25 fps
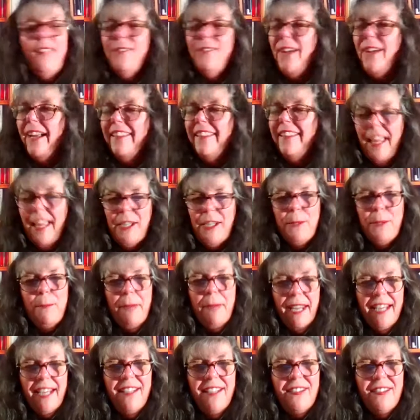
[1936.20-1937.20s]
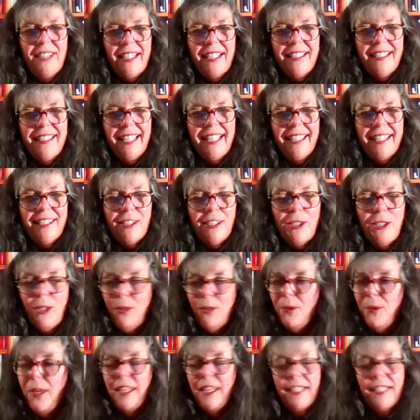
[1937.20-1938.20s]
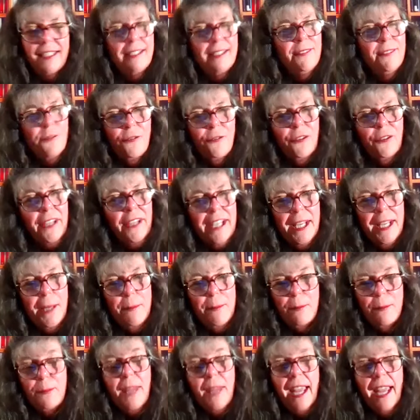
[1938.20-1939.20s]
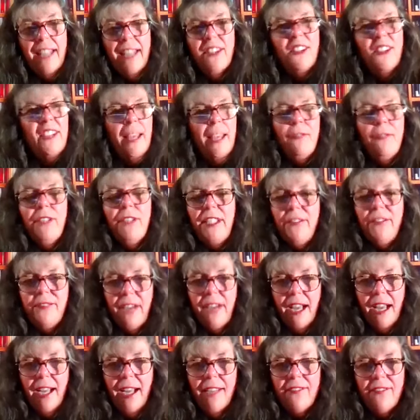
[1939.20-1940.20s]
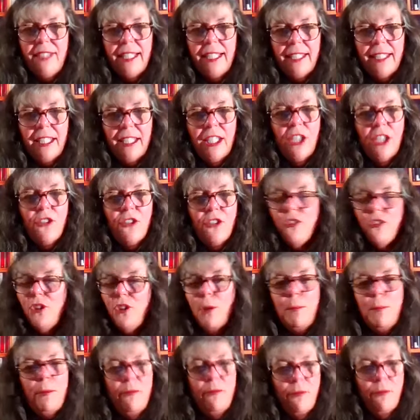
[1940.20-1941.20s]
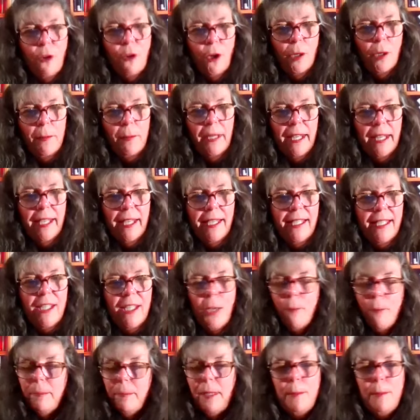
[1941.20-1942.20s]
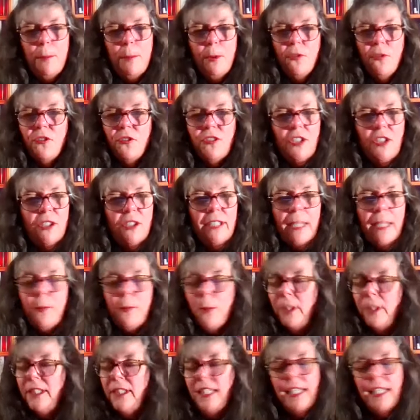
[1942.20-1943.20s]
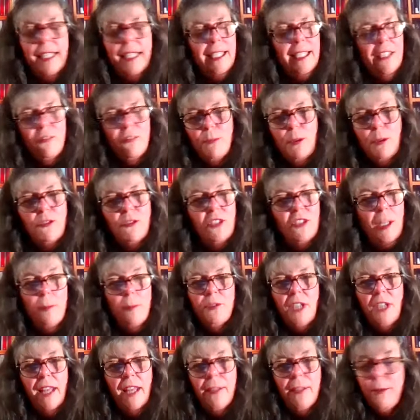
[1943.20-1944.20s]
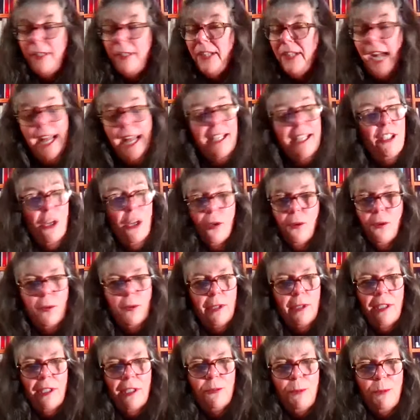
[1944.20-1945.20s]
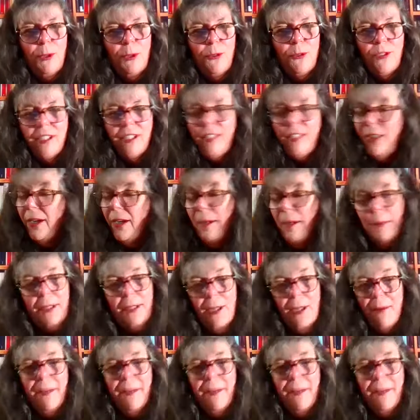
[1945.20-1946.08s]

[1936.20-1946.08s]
find that amazing. Like, for him at 75, like still performing, people still, like when his music comes on the radio, I know his music, and I'm like, oh,